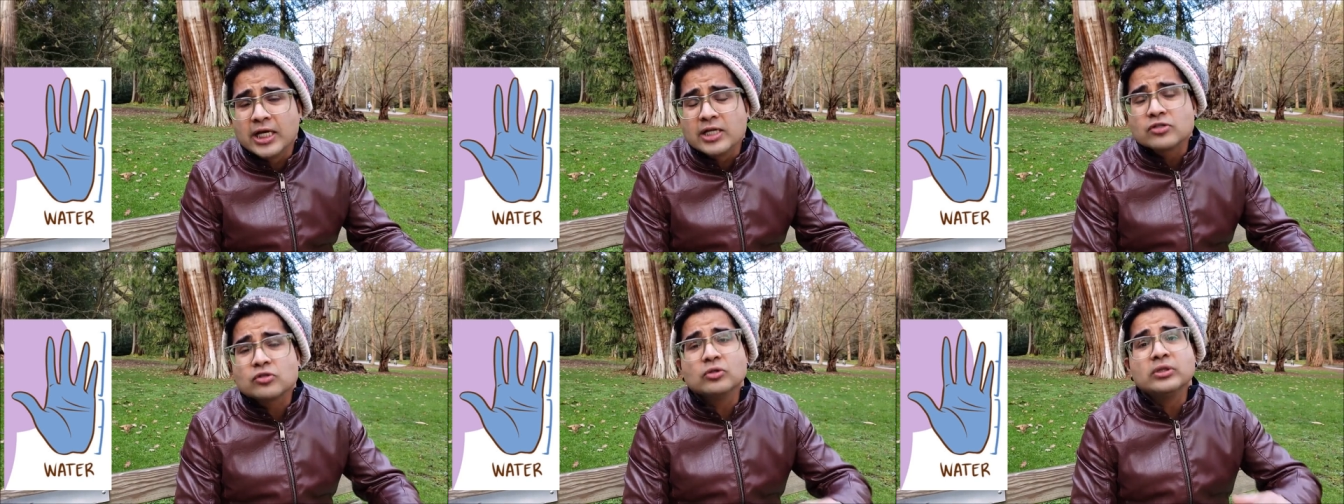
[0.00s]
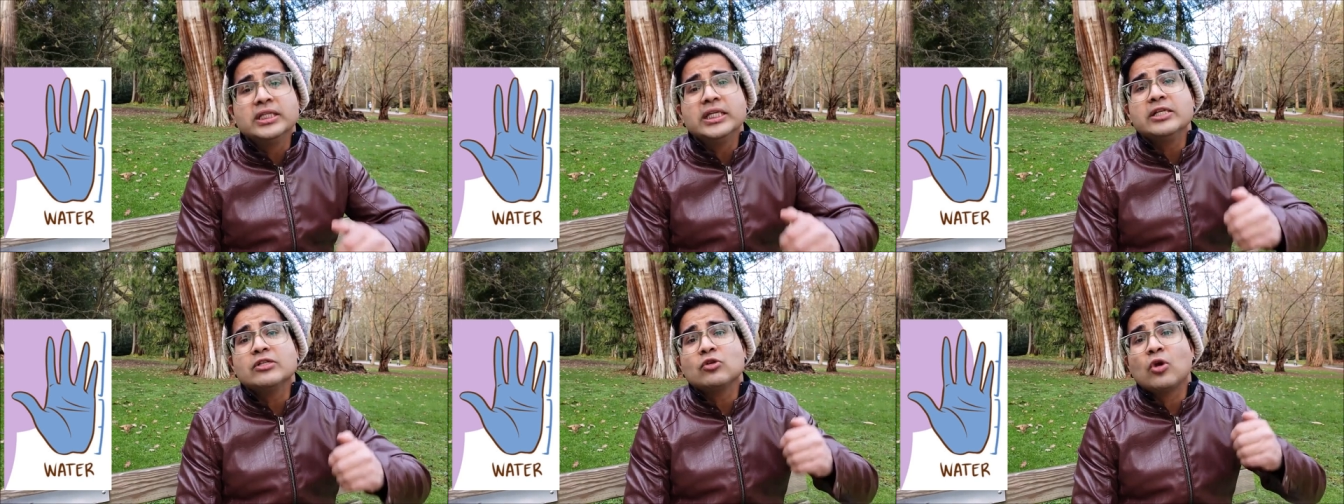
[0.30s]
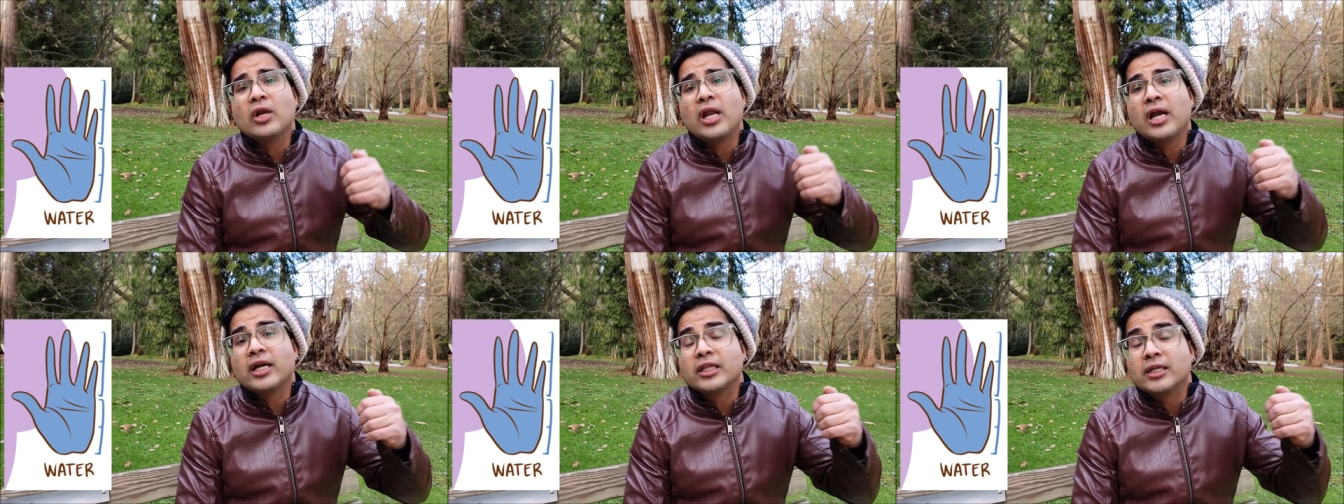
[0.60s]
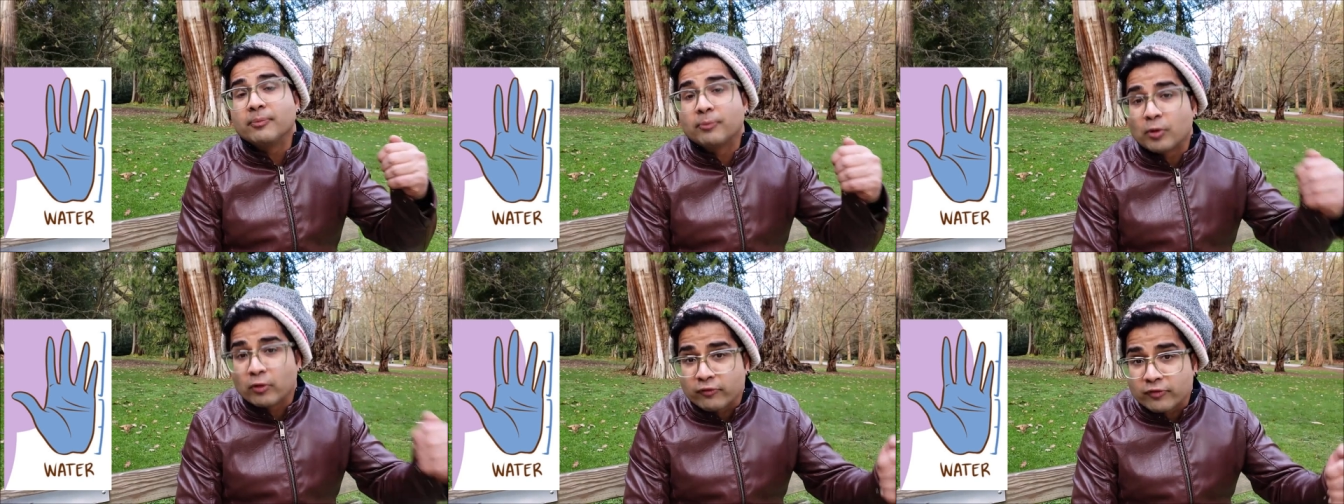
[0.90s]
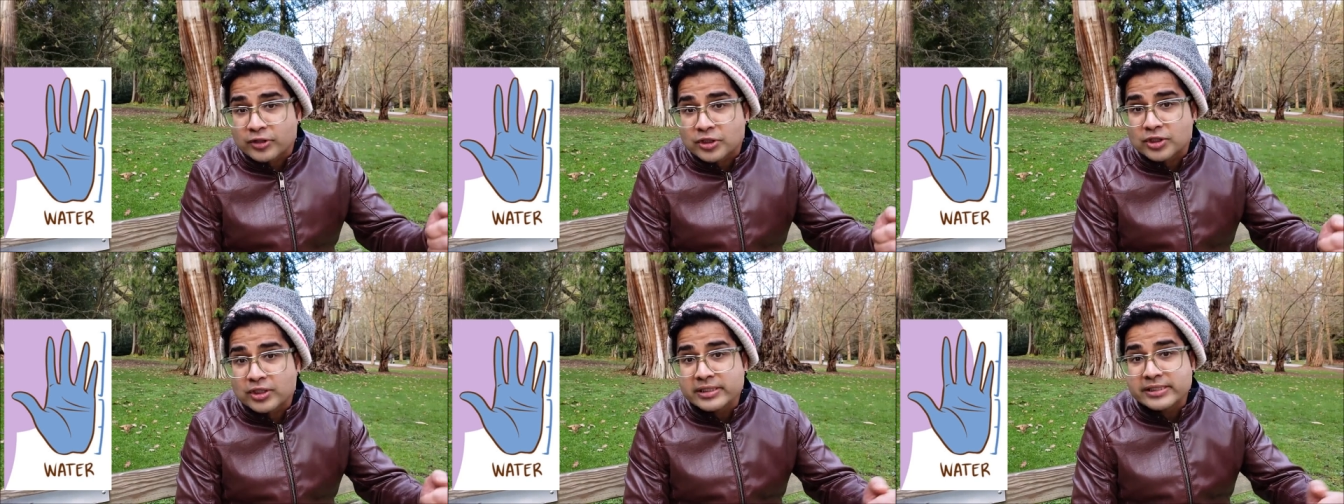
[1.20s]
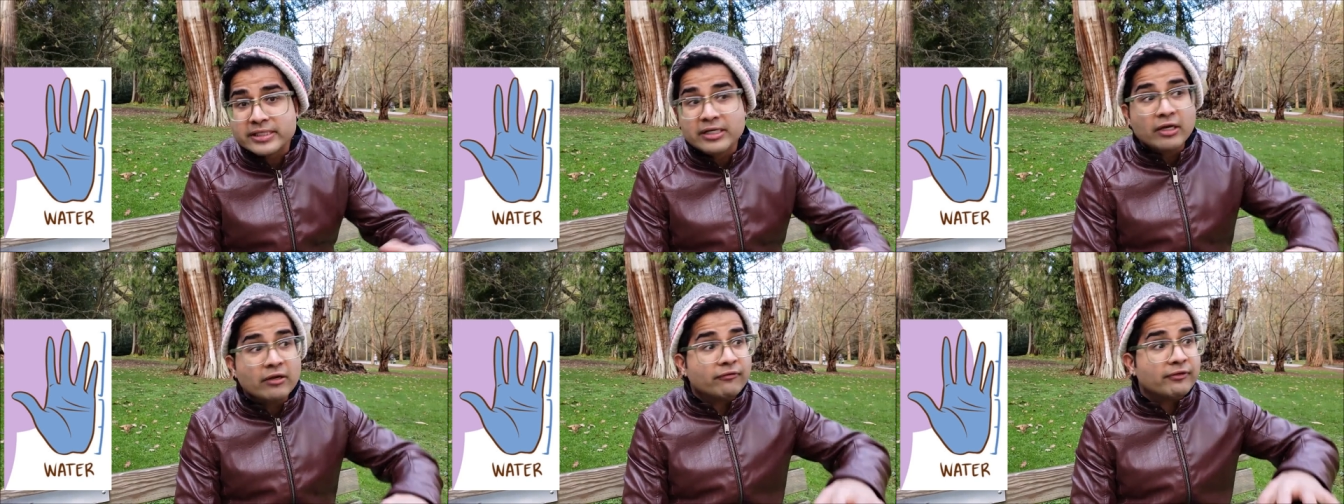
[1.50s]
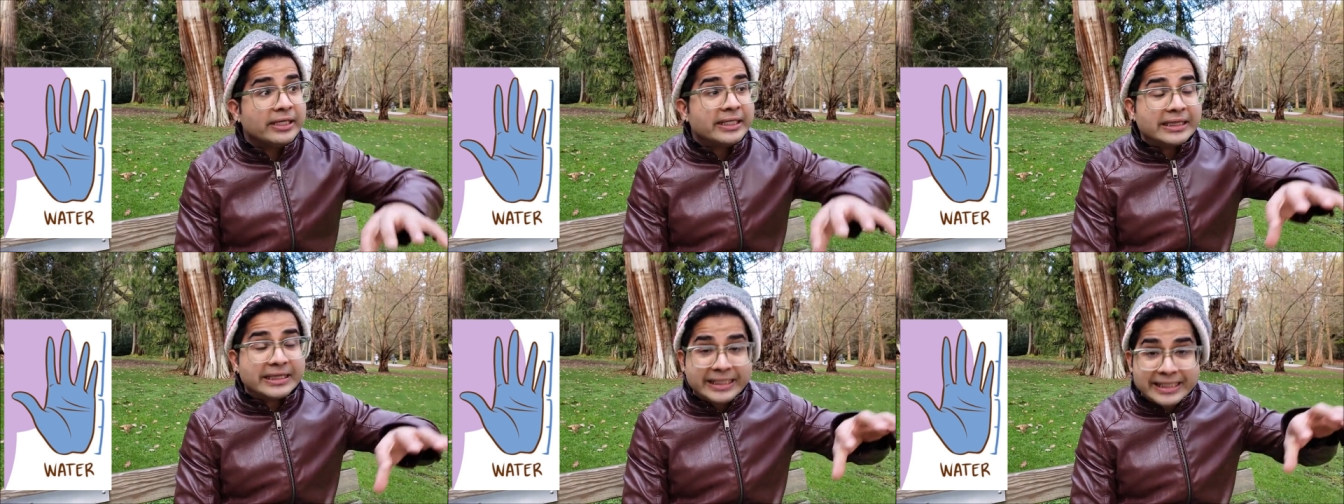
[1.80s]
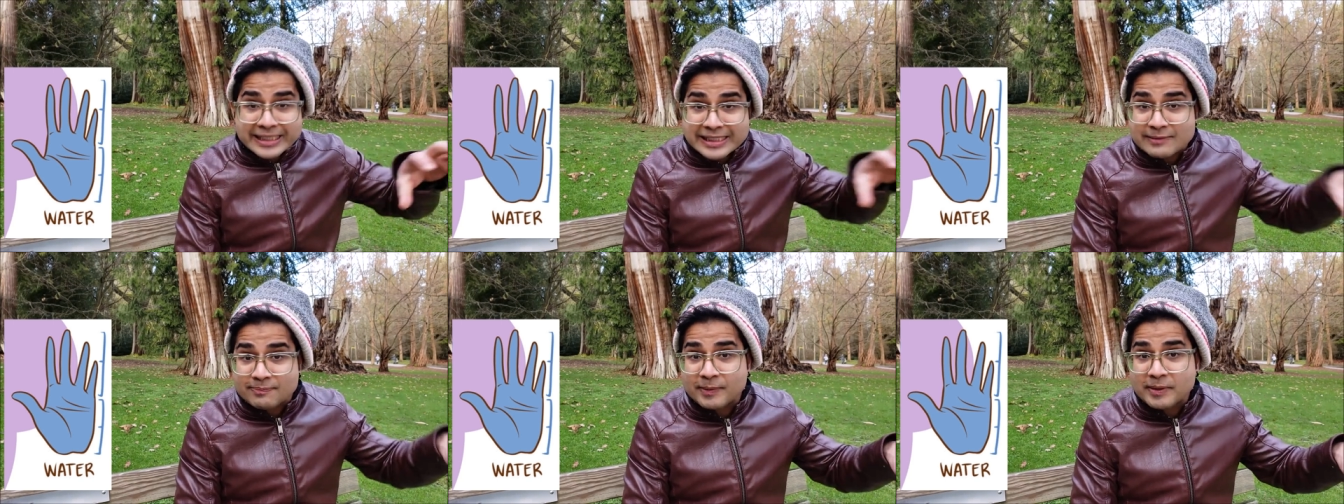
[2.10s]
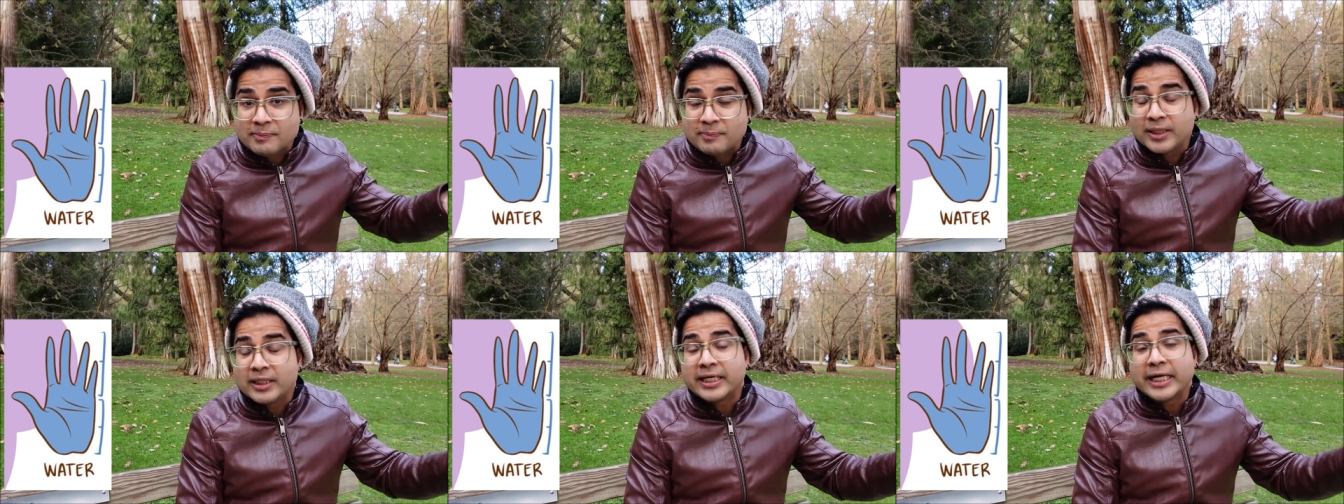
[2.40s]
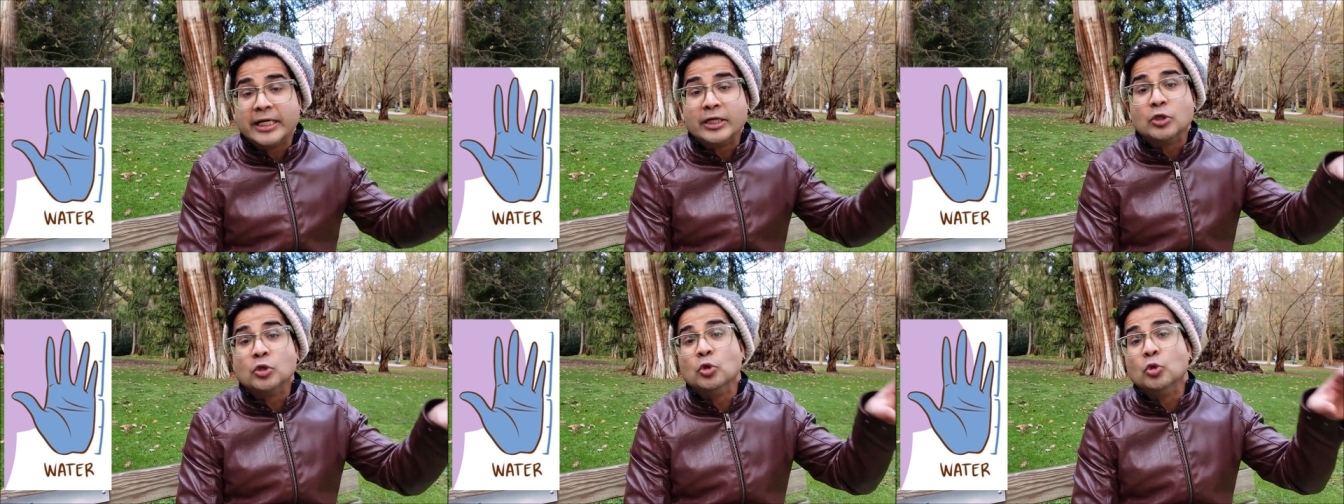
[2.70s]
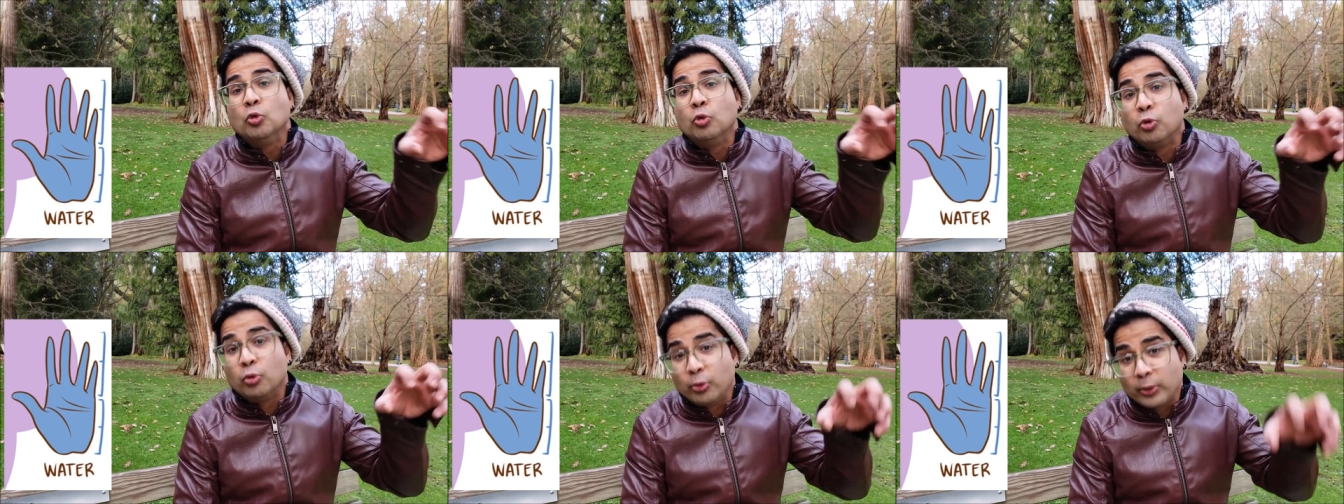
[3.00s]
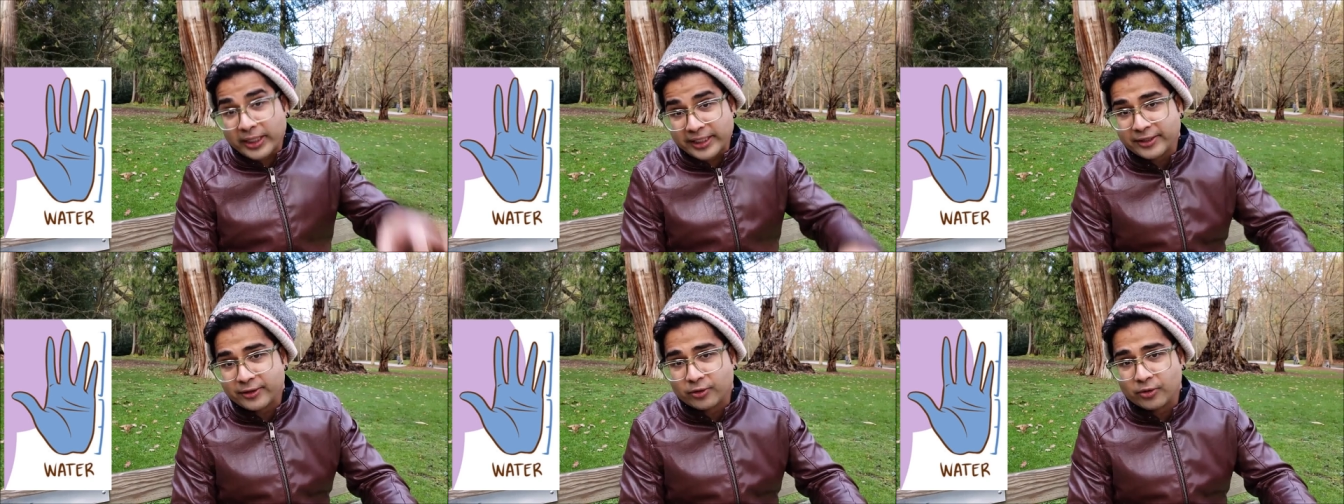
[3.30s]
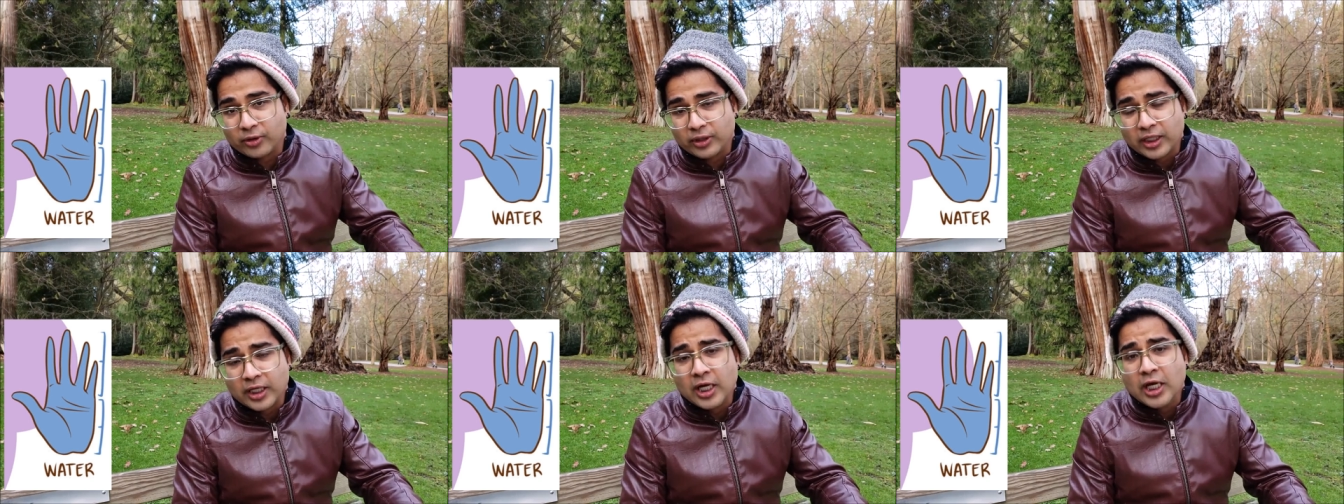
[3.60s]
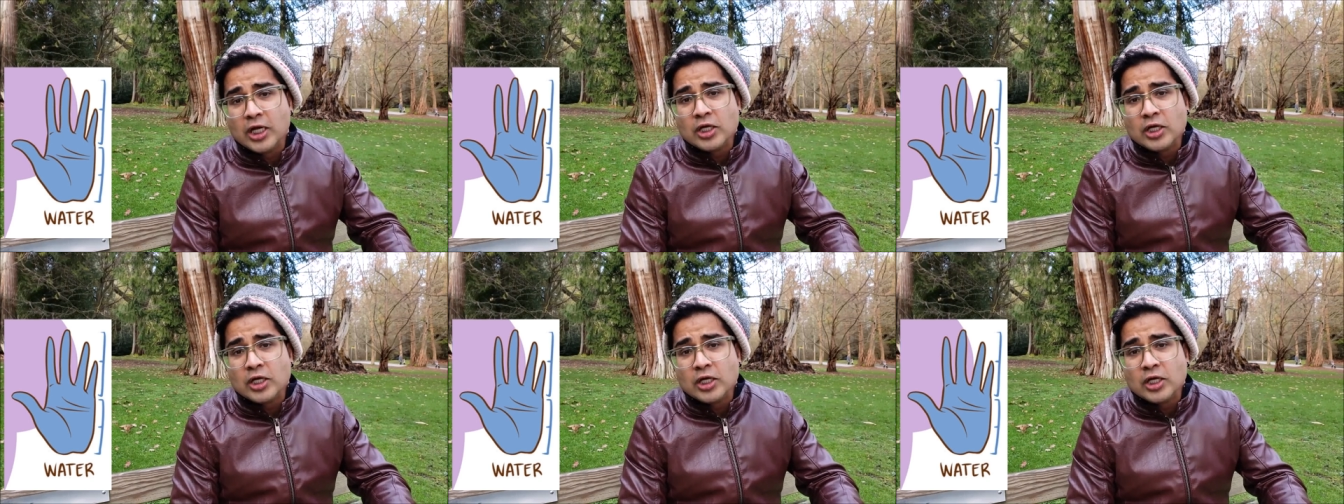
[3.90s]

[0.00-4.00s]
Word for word: So these all are the professions where these people can do very good.